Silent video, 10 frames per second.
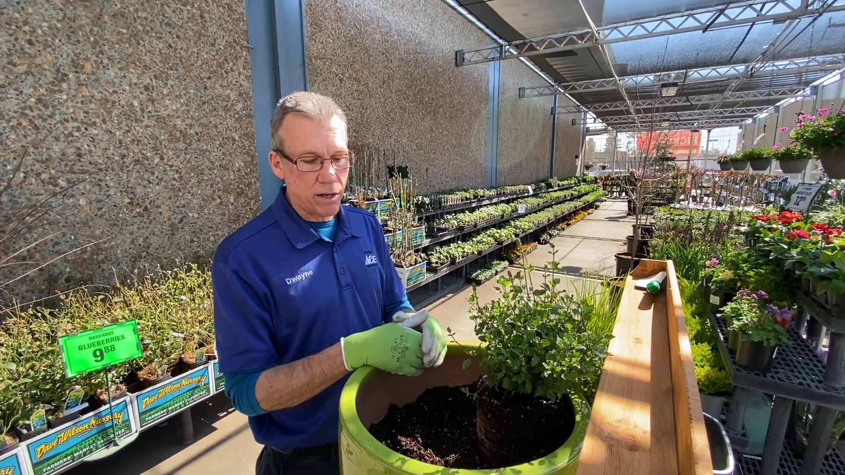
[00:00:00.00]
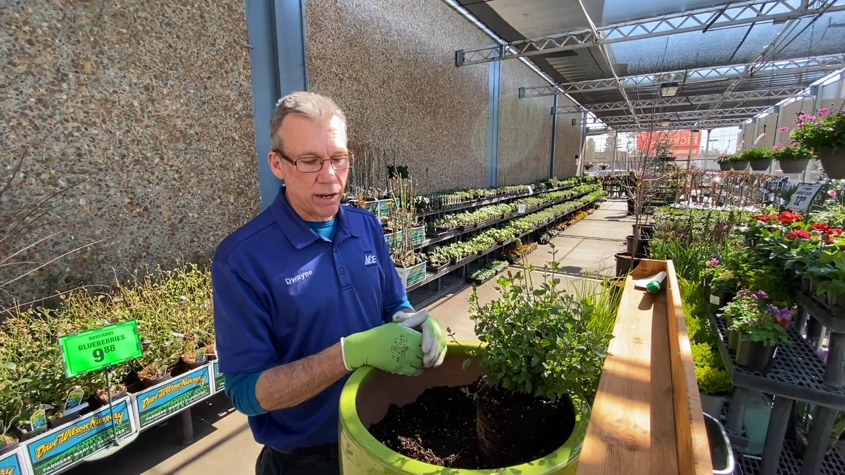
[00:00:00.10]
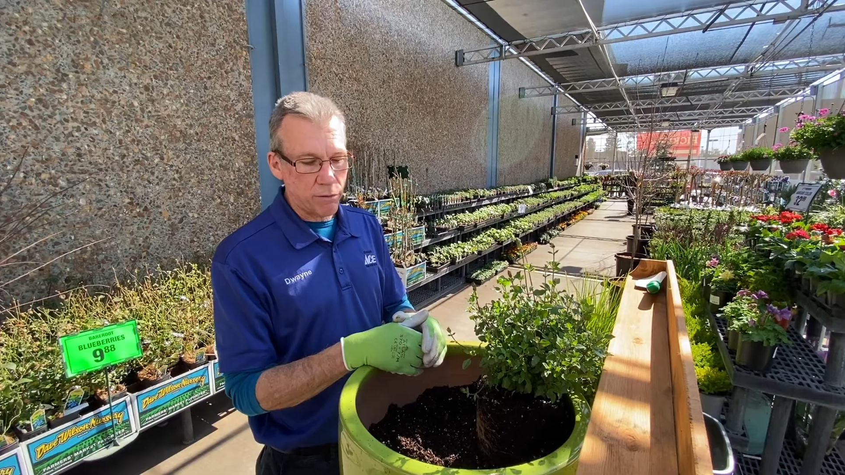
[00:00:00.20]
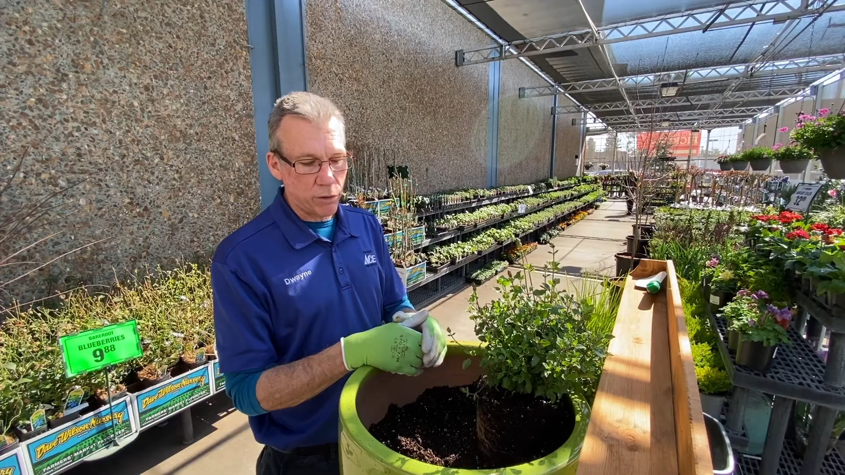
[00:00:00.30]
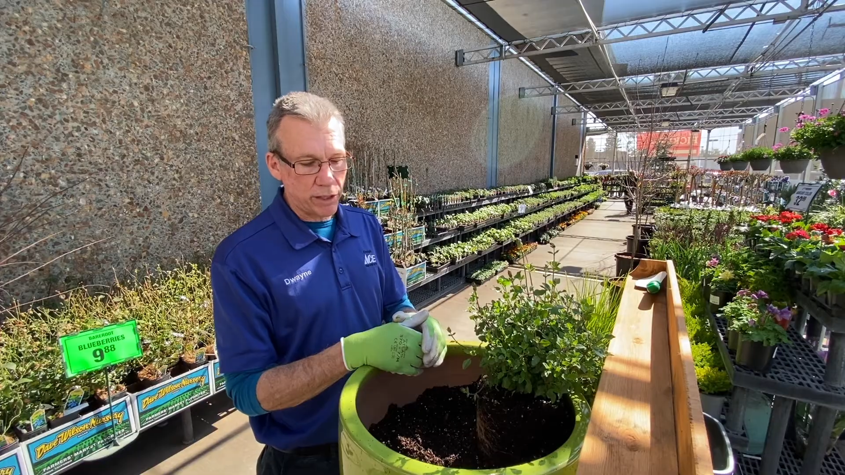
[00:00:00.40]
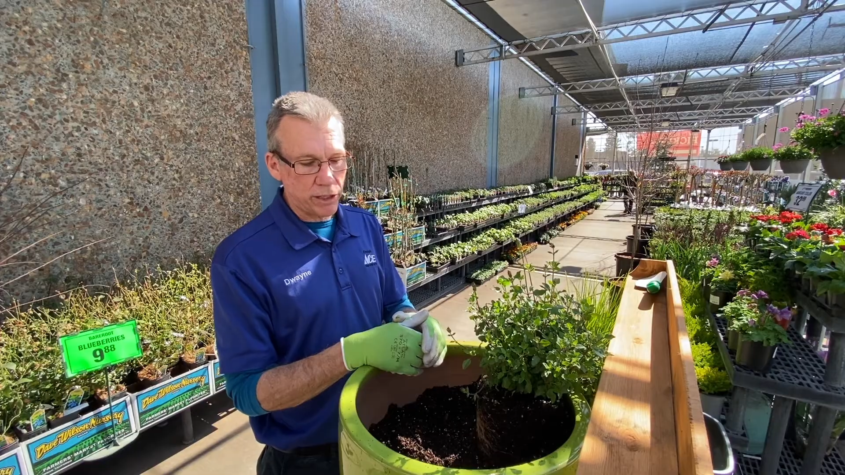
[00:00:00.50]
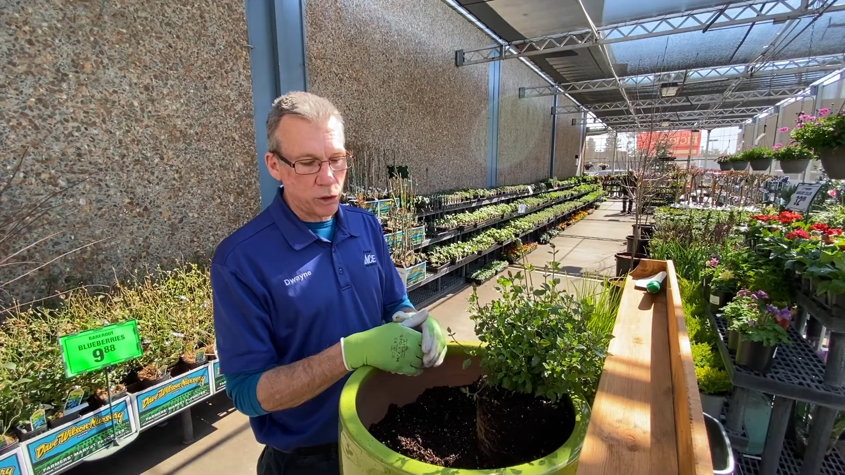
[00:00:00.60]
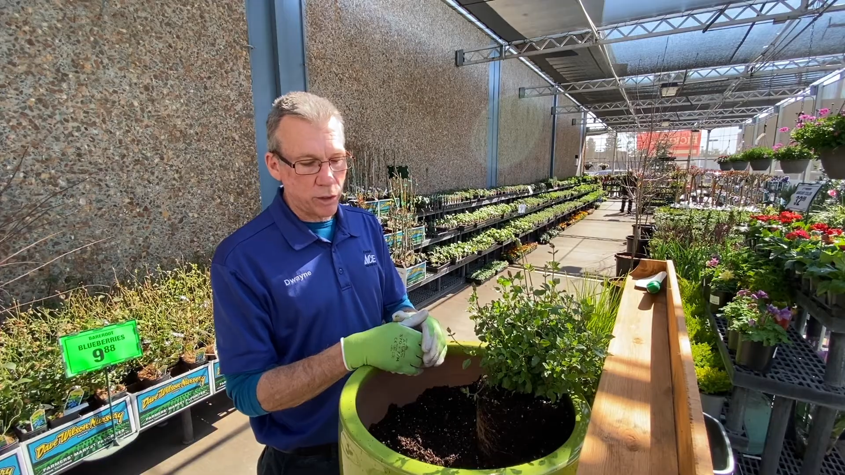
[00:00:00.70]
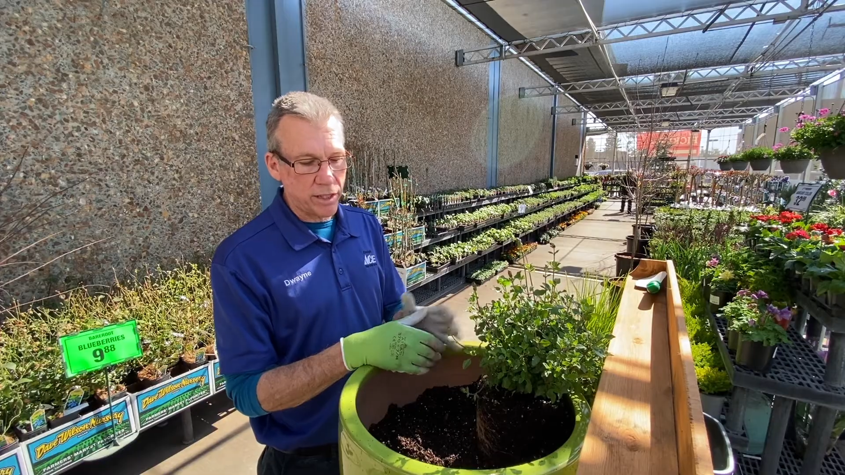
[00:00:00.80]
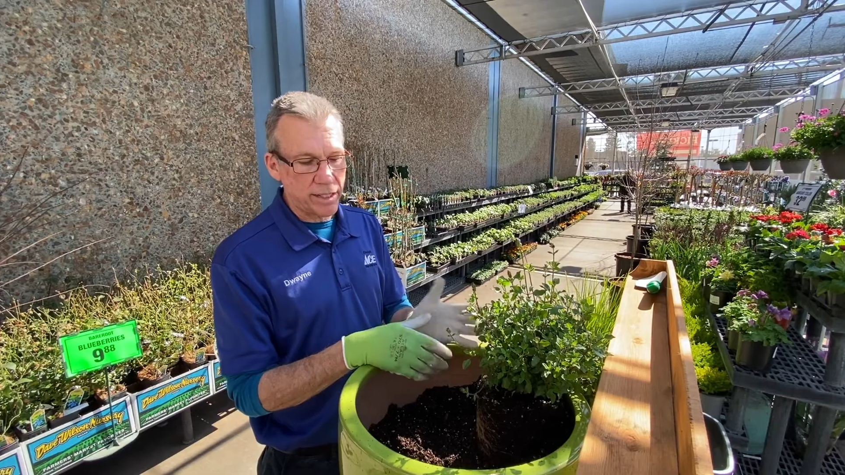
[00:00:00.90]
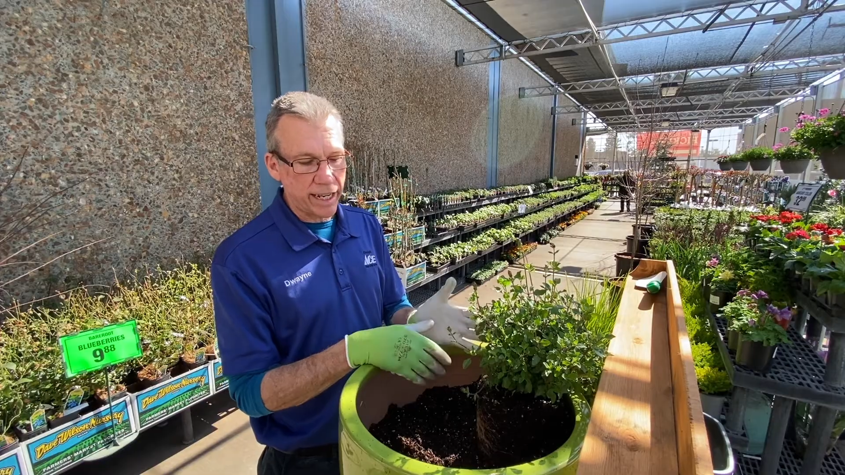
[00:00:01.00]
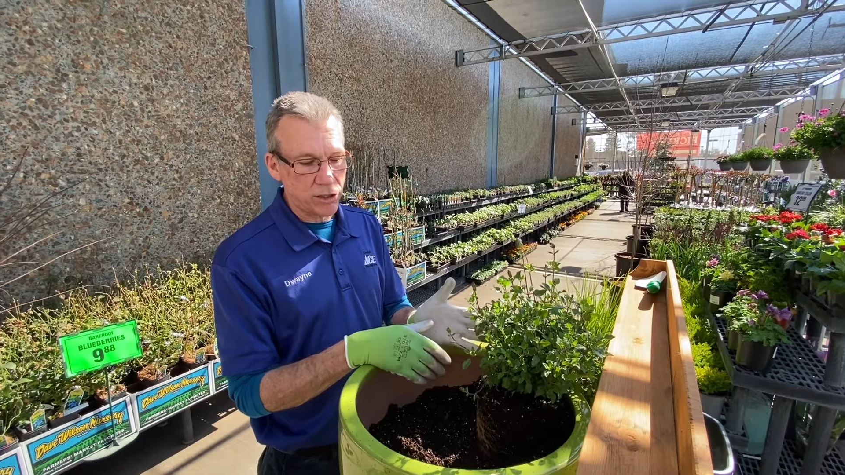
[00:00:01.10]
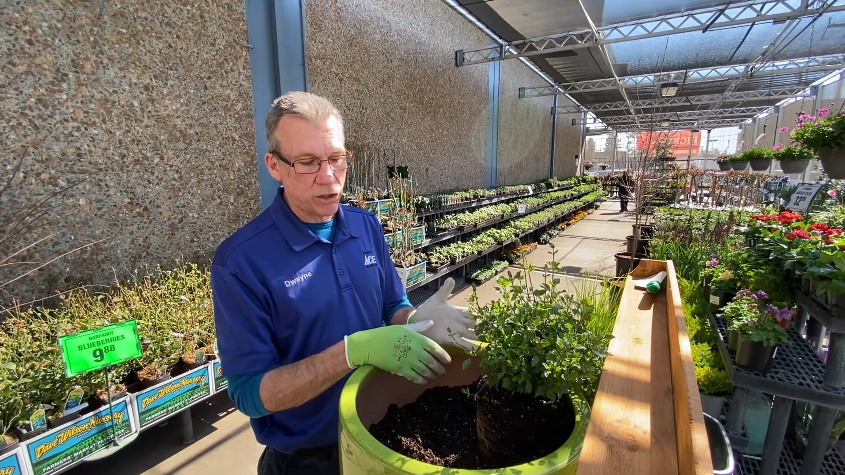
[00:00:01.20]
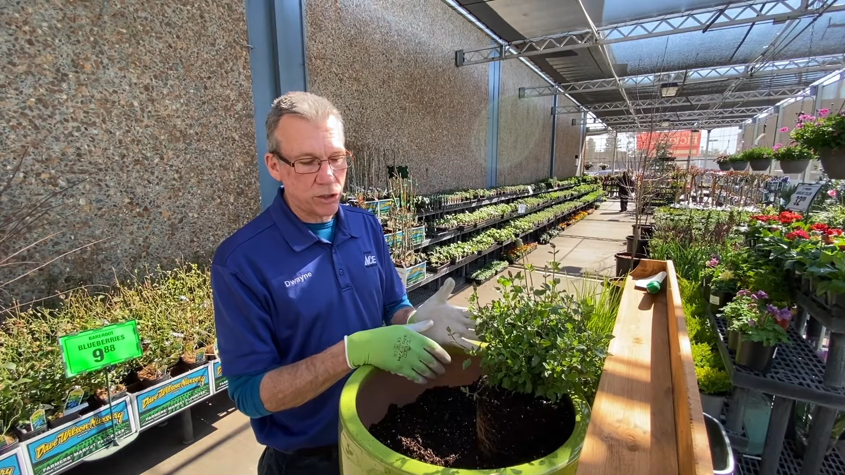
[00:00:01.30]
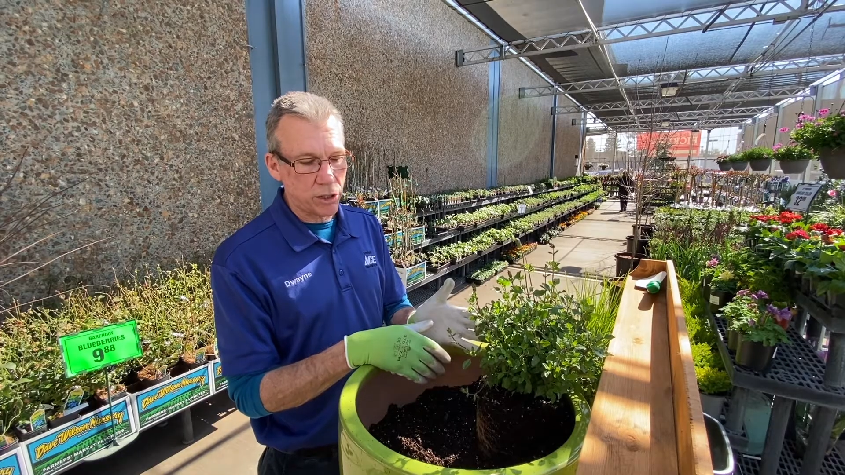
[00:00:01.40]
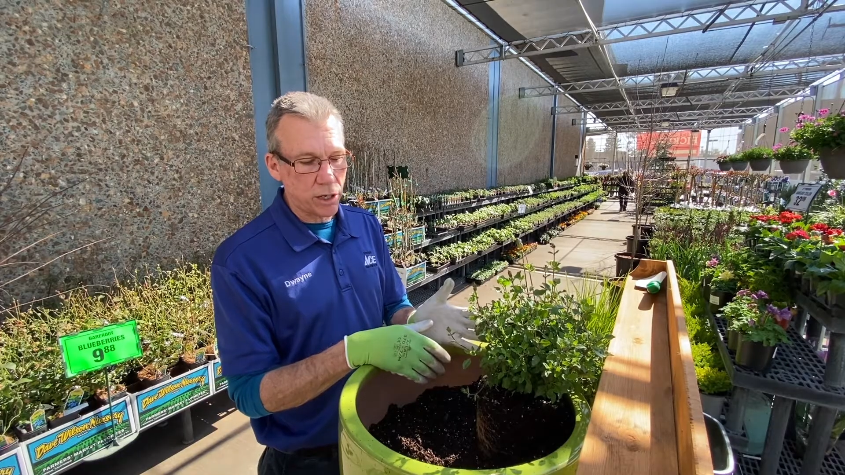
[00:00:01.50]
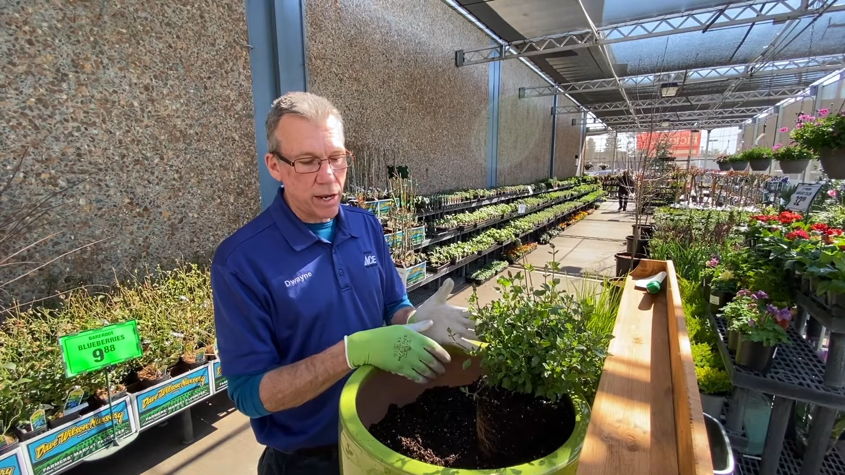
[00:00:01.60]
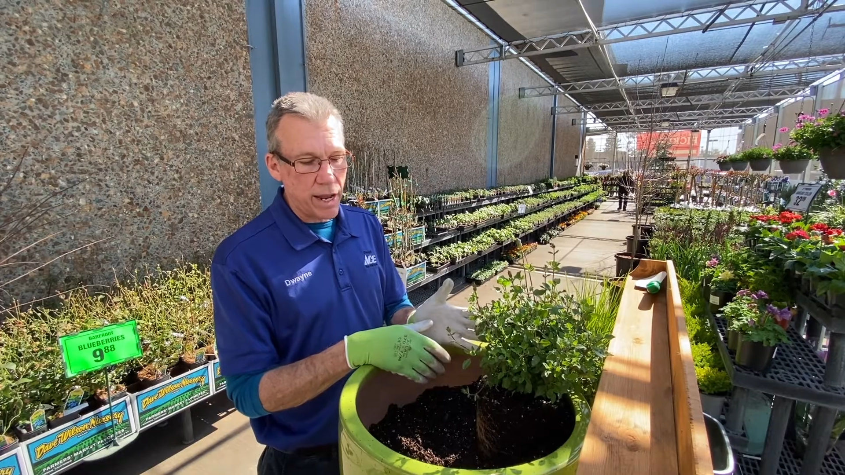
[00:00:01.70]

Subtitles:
I've really enjoyed the texture